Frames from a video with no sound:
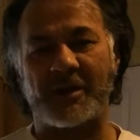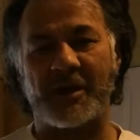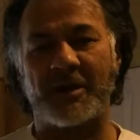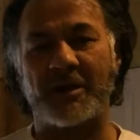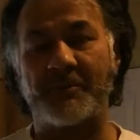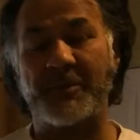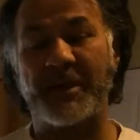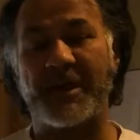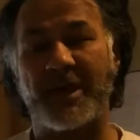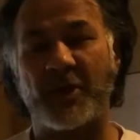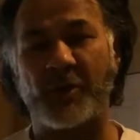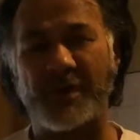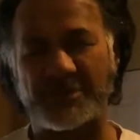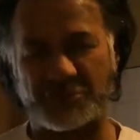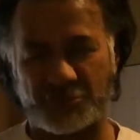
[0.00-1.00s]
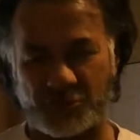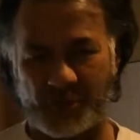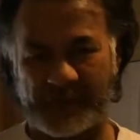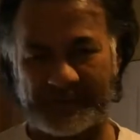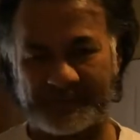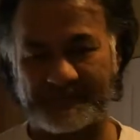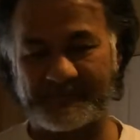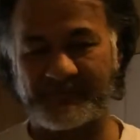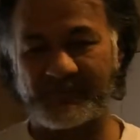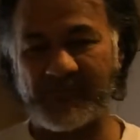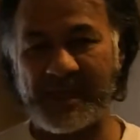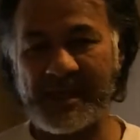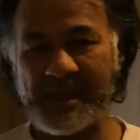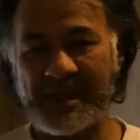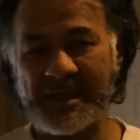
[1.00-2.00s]
because I'm going to bring a quiz to it.
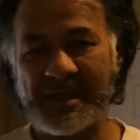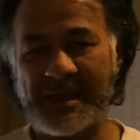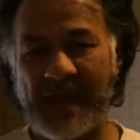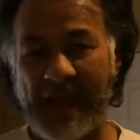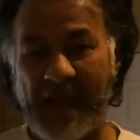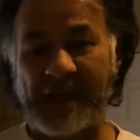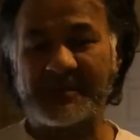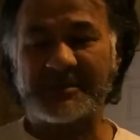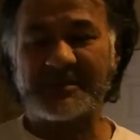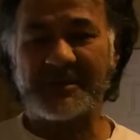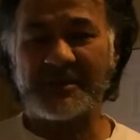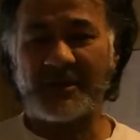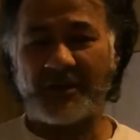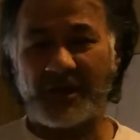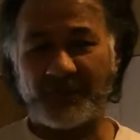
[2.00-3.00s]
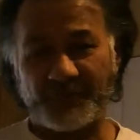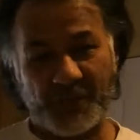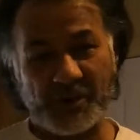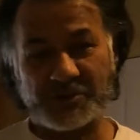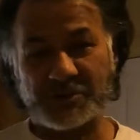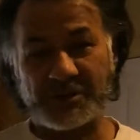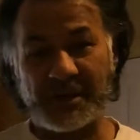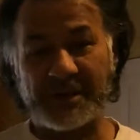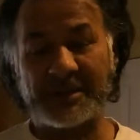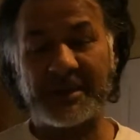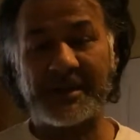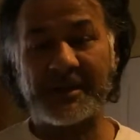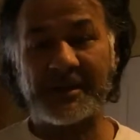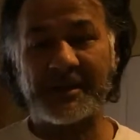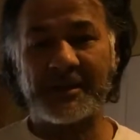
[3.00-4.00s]
And
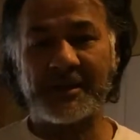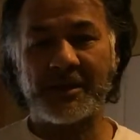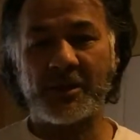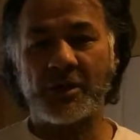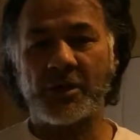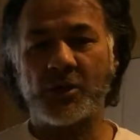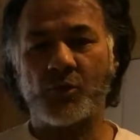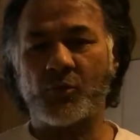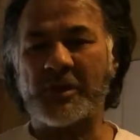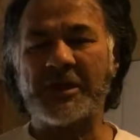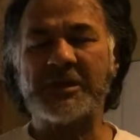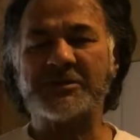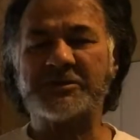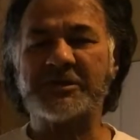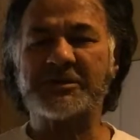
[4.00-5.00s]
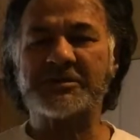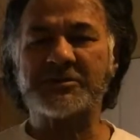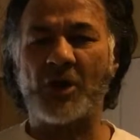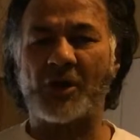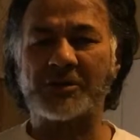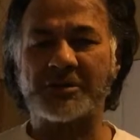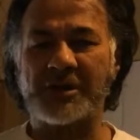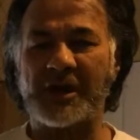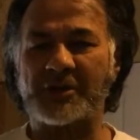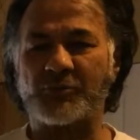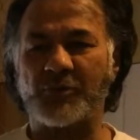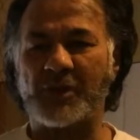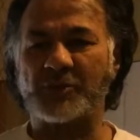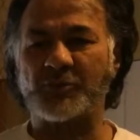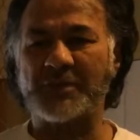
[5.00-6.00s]
unfortunately, we did not
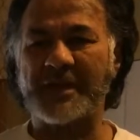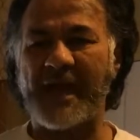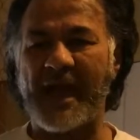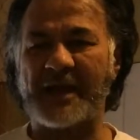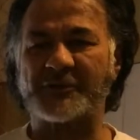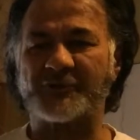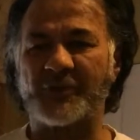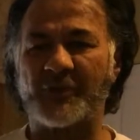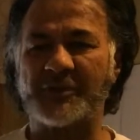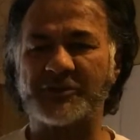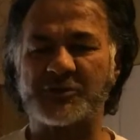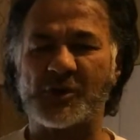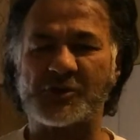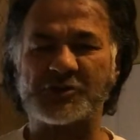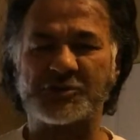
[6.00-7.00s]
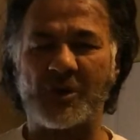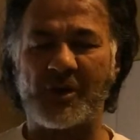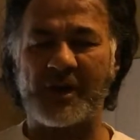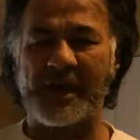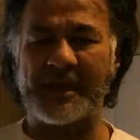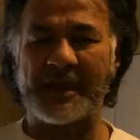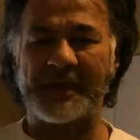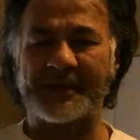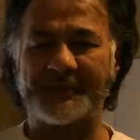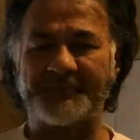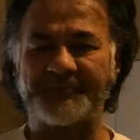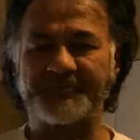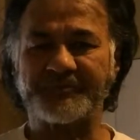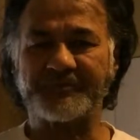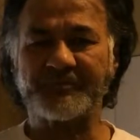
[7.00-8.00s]
get what we asked for in Georgetown, Guyana.
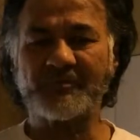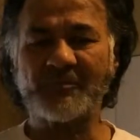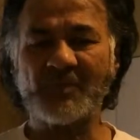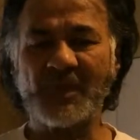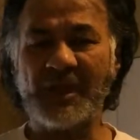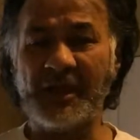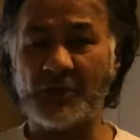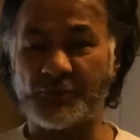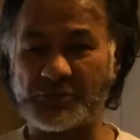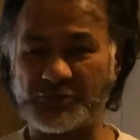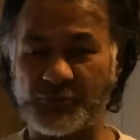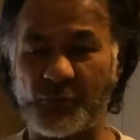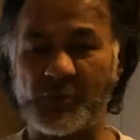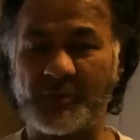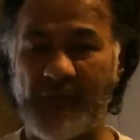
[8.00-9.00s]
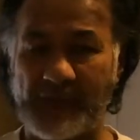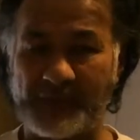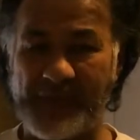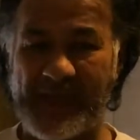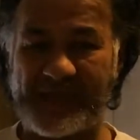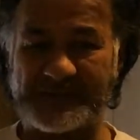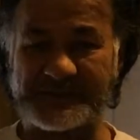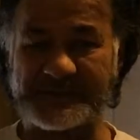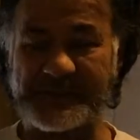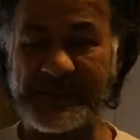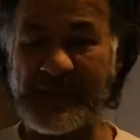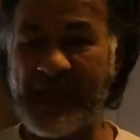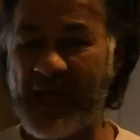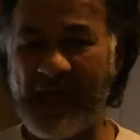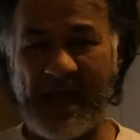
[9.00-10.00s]
It was ruled by Blacks.
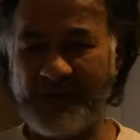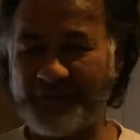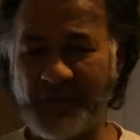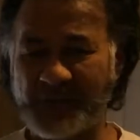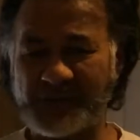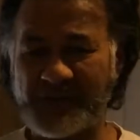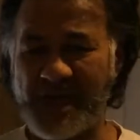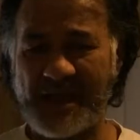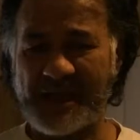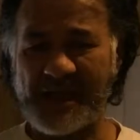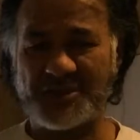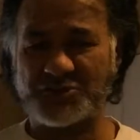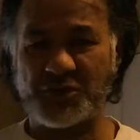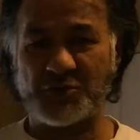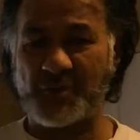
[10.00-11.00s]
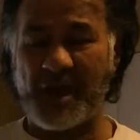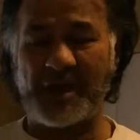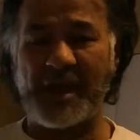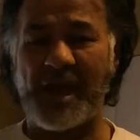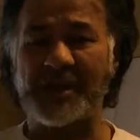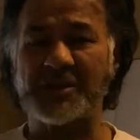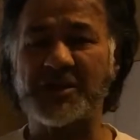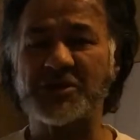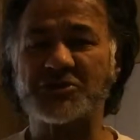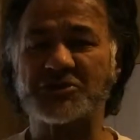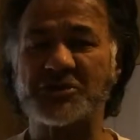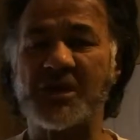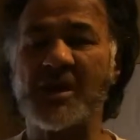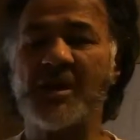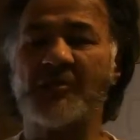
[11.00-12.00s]
Have nothing against it, the
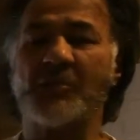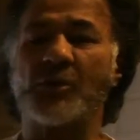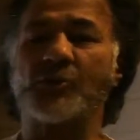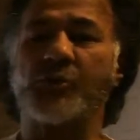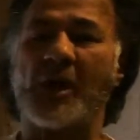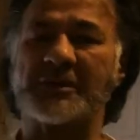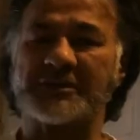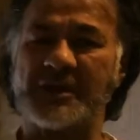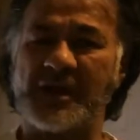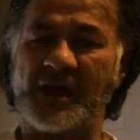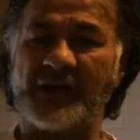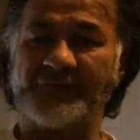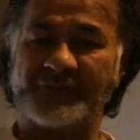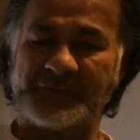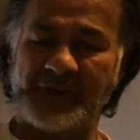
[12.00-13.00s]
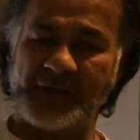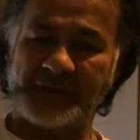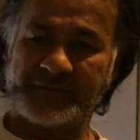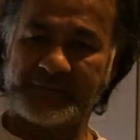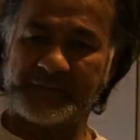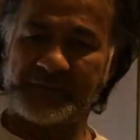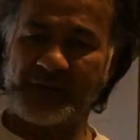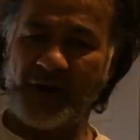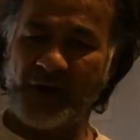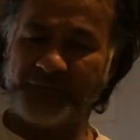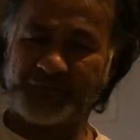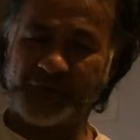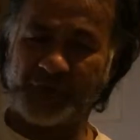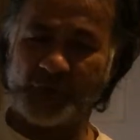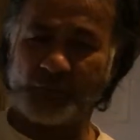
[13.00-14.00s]
Guyanese, but what they have done
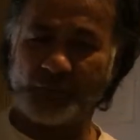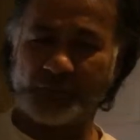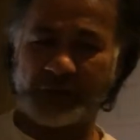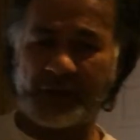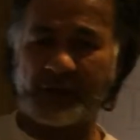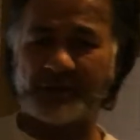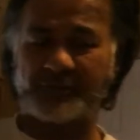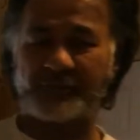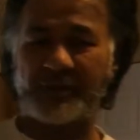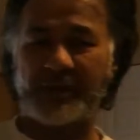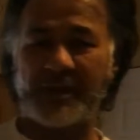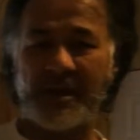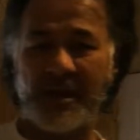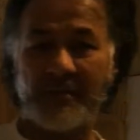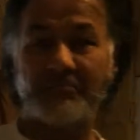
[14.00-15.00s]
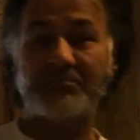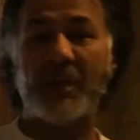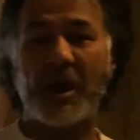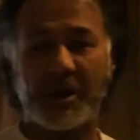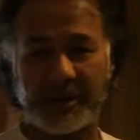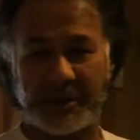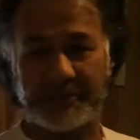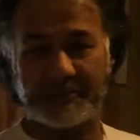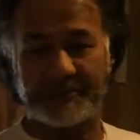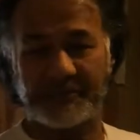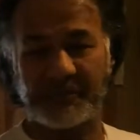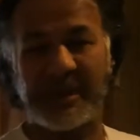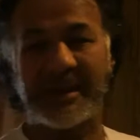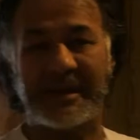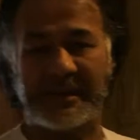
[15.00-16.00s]
after they ruled the country. Burnham,
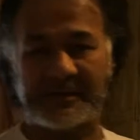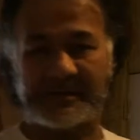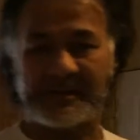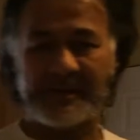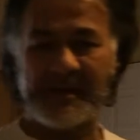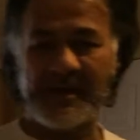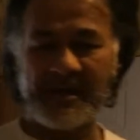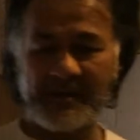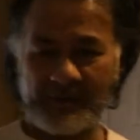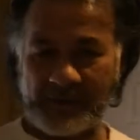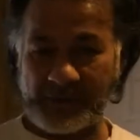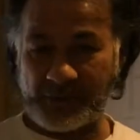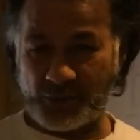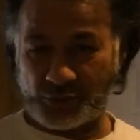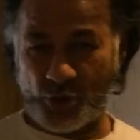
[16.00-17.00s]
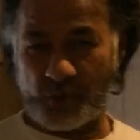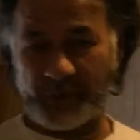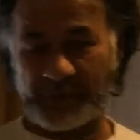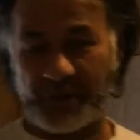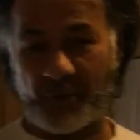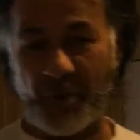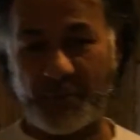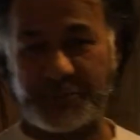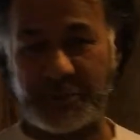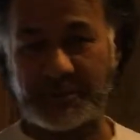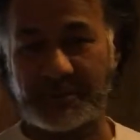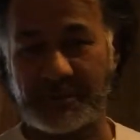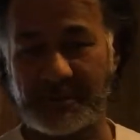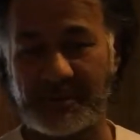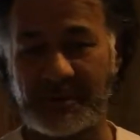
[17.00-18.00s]
the late. You talk about
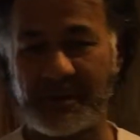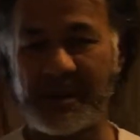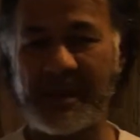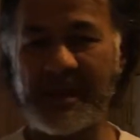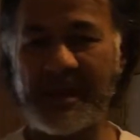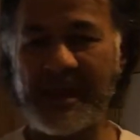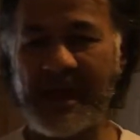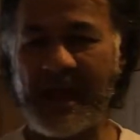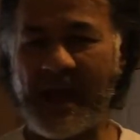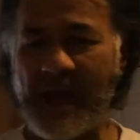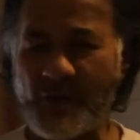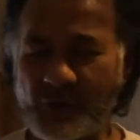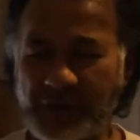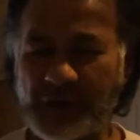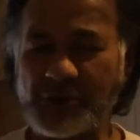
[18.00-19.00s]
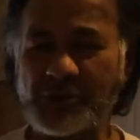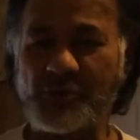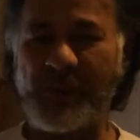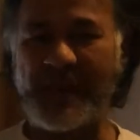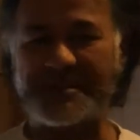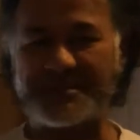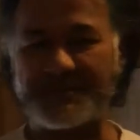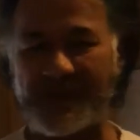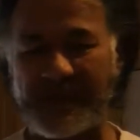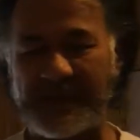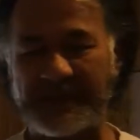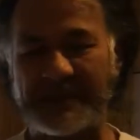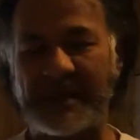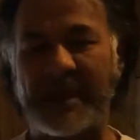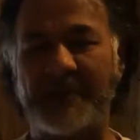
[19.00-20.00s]
corruption? How can you
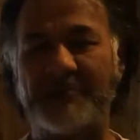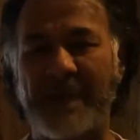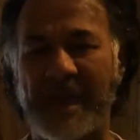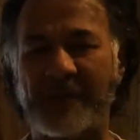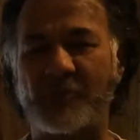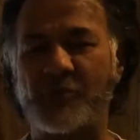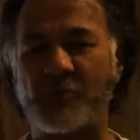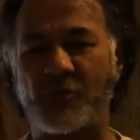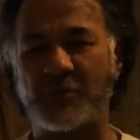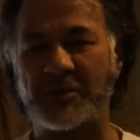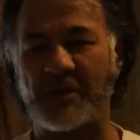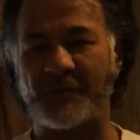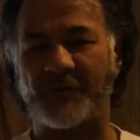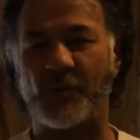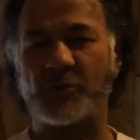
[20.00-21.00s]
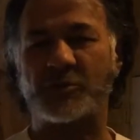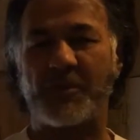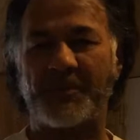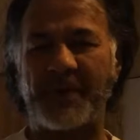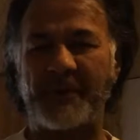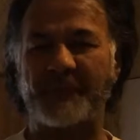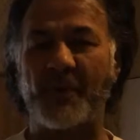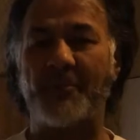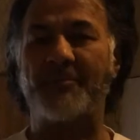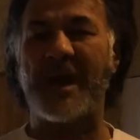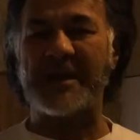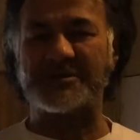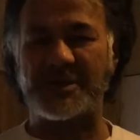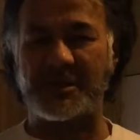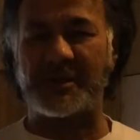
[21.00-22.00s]
explain a man who couldn't afford to pay for a
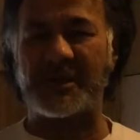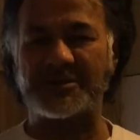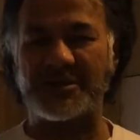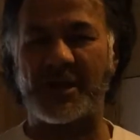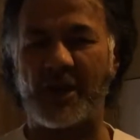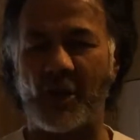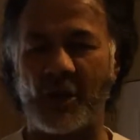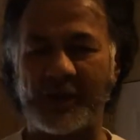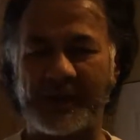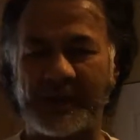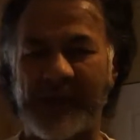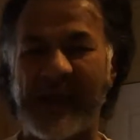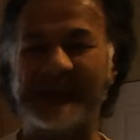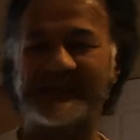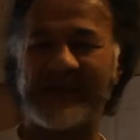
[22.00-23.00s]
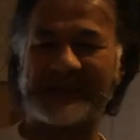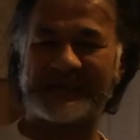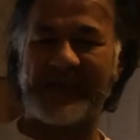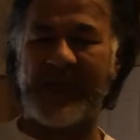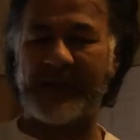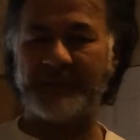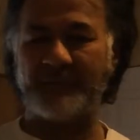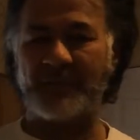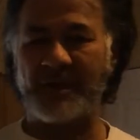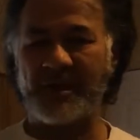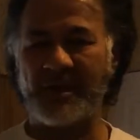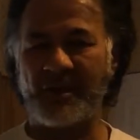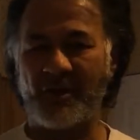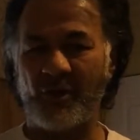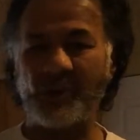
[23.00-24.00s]
bicycle as a lawyer at that time,
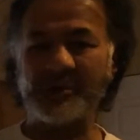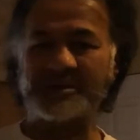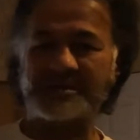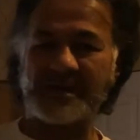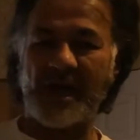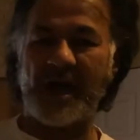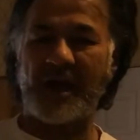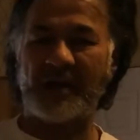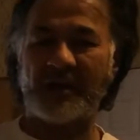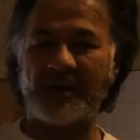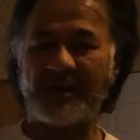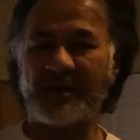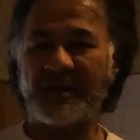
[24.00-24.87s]
or his car,